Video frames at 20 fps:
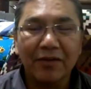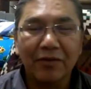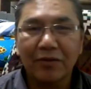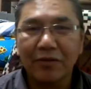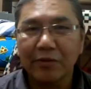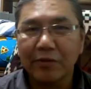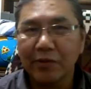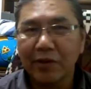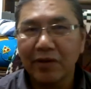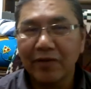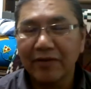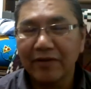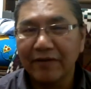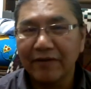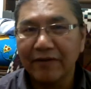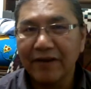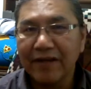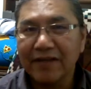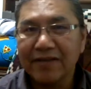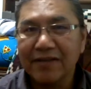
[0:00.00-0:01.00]
or we want to
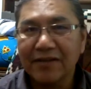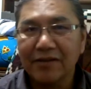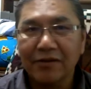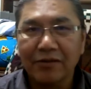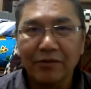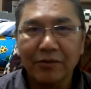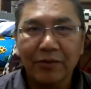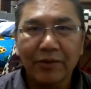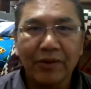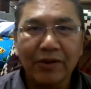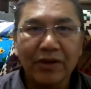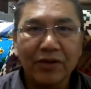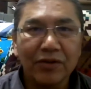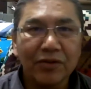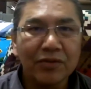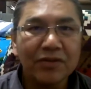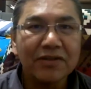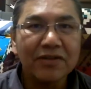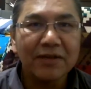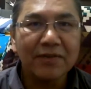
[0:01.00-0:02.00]
invest it, or we want to
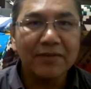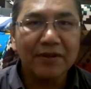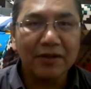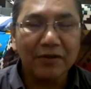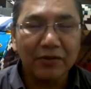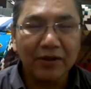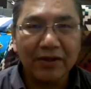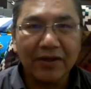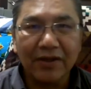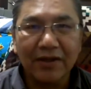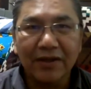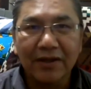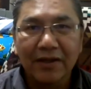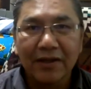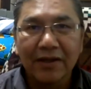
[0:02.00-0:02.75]
do something with it.